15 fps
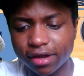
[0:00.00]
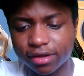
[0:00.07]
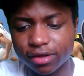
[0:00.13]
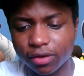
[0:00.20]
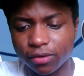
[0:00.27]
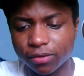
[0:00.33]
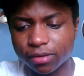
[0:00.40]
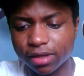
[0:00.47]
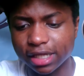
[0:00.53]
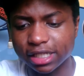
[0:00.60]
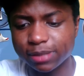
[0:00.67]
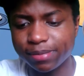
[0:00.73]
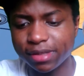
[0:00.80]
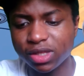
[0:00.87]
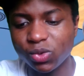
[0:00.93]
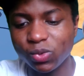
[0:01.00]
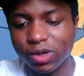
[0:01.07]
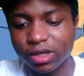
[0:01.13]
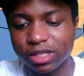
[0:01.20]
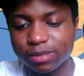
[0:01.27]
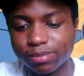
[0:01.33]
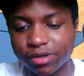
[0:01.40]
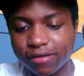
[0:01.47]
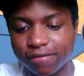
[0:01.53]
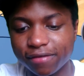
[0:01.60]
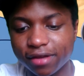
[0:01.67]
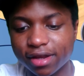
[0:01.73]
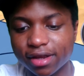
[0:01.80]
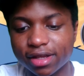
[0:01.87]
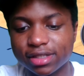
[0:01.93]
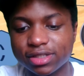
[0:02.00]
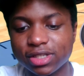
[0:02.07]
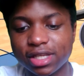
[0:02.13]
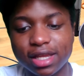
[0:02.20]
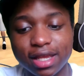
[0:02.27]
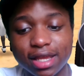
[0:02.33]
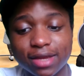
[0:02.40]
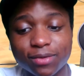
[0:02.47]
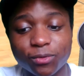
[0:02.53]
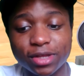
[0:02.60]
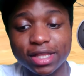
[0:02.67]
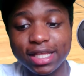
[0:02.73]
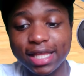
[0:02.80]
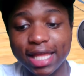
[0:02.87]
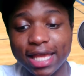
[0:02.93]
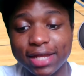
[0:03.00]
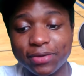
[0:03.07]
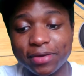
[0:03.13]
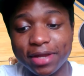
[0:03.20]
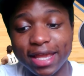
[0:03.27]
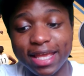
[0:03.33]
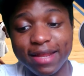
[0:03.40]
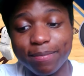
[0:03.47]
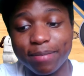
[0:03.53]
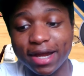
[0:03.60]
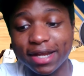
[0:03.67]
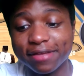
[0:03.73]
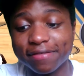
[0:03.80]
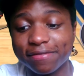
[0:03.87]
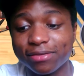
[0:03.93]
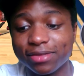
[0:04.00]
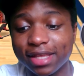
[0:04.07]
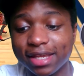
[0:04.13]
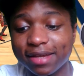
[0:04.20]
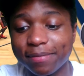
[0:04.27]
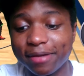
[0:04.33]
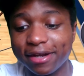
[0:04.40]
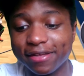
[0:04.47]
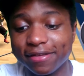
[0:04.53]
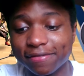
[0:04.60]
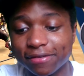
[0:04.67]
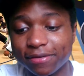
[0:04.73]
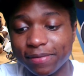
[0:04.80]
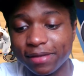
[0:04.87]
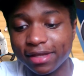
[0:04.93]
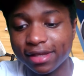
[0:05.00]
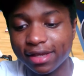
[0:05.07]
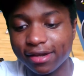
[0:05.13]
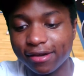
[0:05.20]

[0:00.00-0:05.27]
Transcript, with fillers: though. That spin the wheel is pretty fair because it can really land on anybody if you think about it. You feel me?